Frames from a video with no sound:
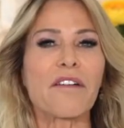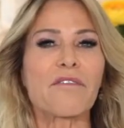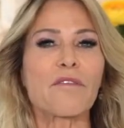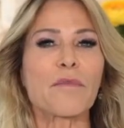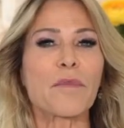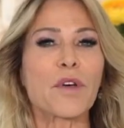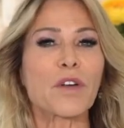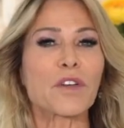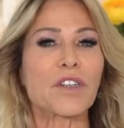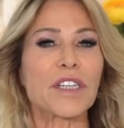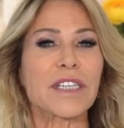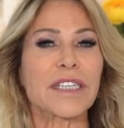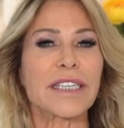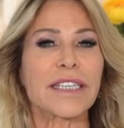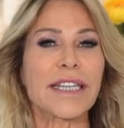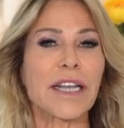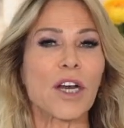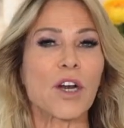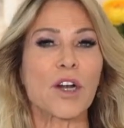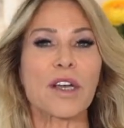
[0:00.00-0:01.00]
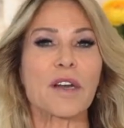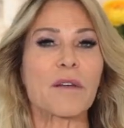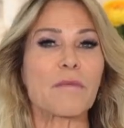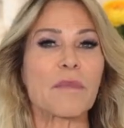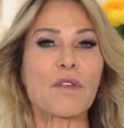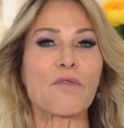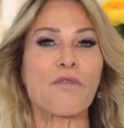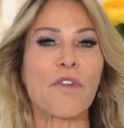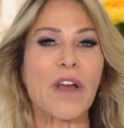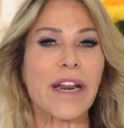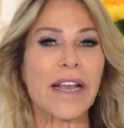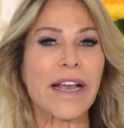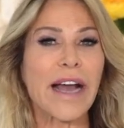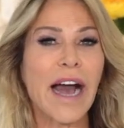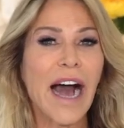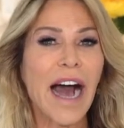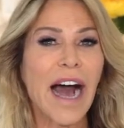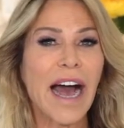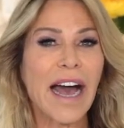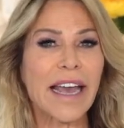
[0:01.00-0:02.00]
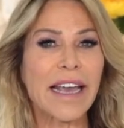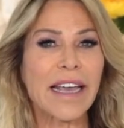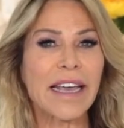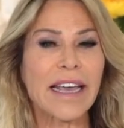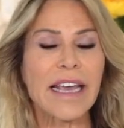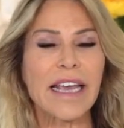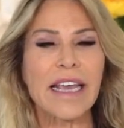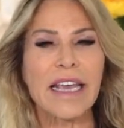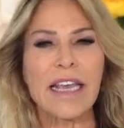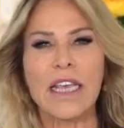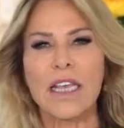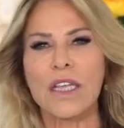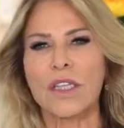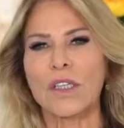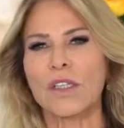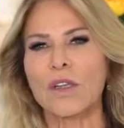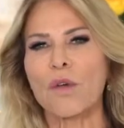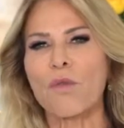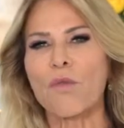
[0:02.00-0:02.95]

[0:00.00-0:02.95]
of emotions that are going to be running high. So